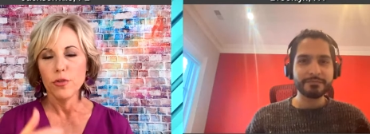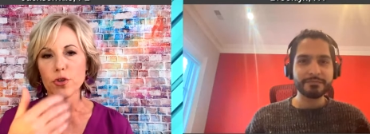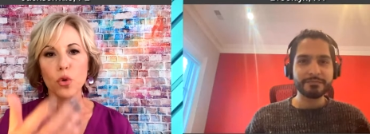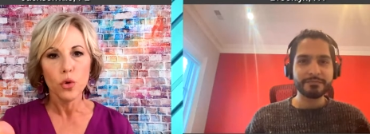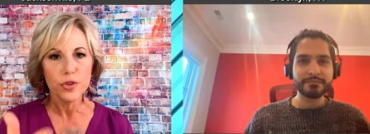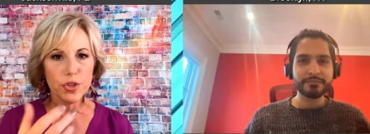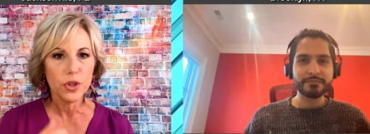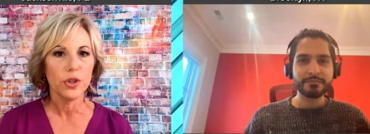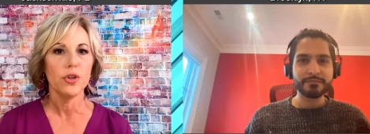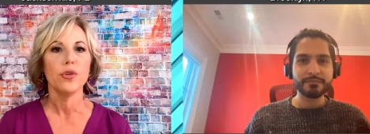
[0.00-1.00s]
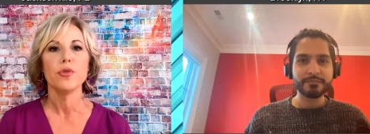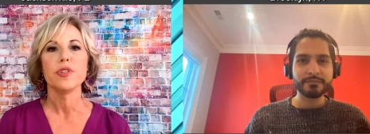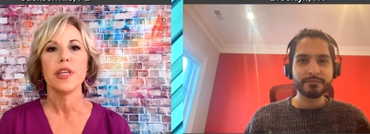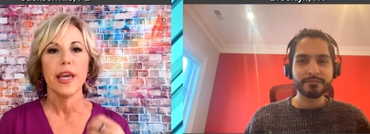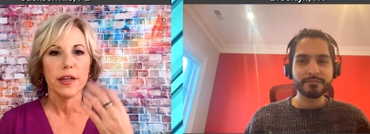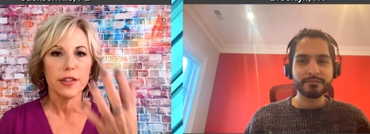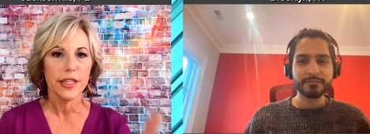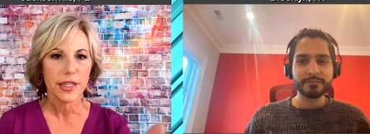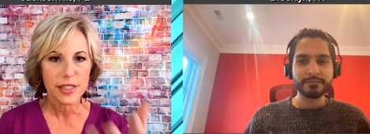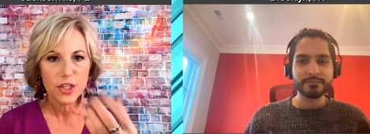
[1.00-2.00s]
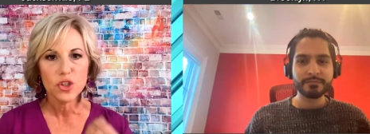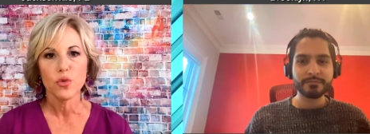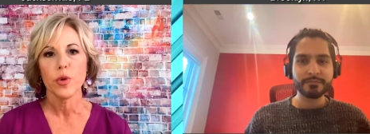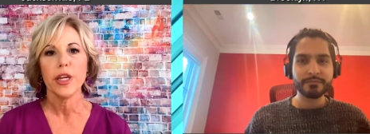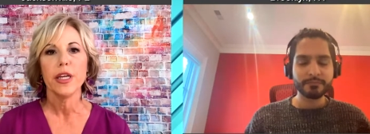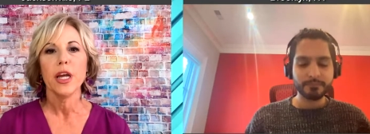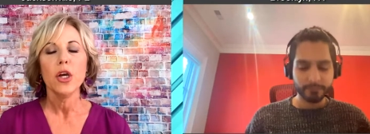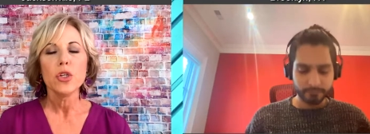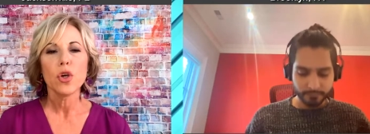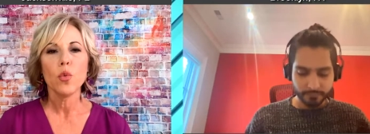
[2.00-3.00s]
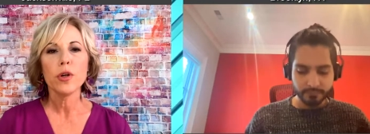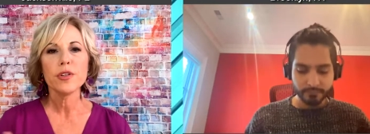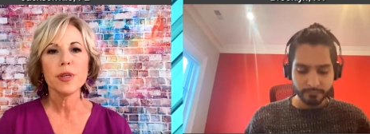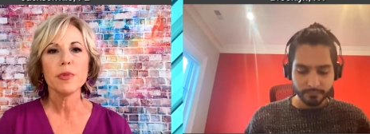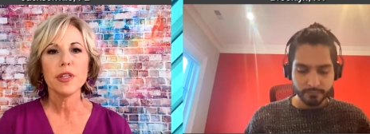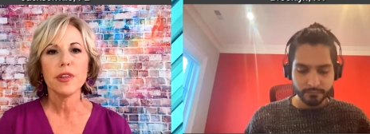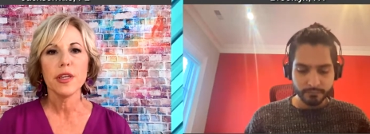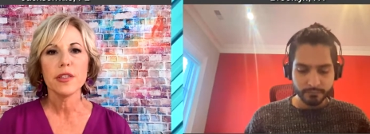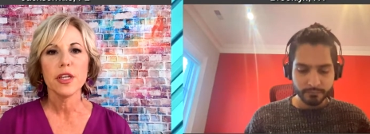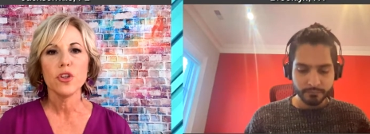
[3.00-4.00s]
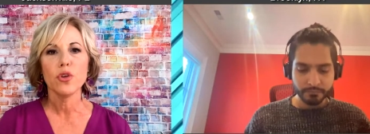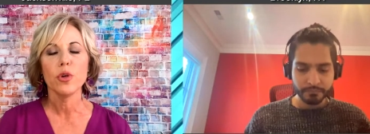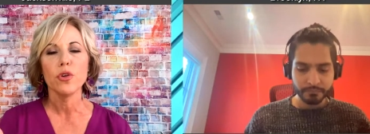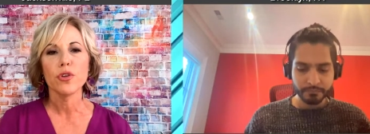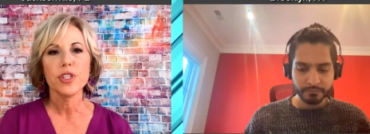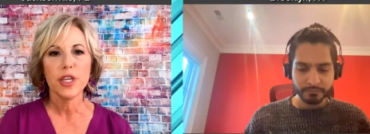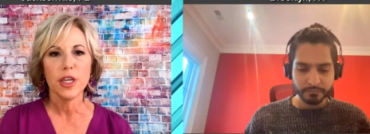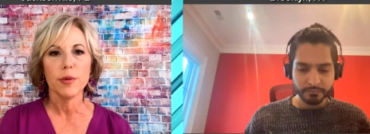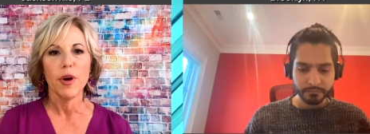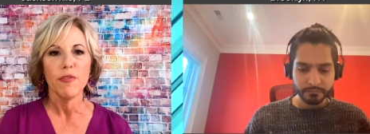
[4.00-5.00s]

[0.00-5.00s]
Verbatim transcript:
Speaker 1: You know, the tools you can use, the analytics that you read. So, what are some of the things that you and your team